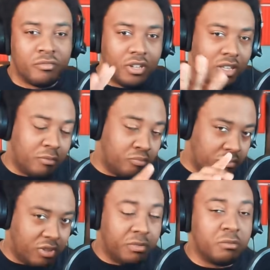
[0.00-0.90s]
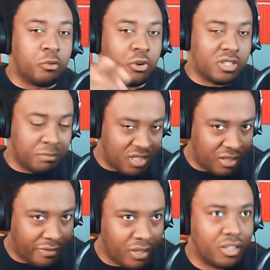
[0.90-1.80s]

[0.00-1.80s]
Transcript: and to be more specific,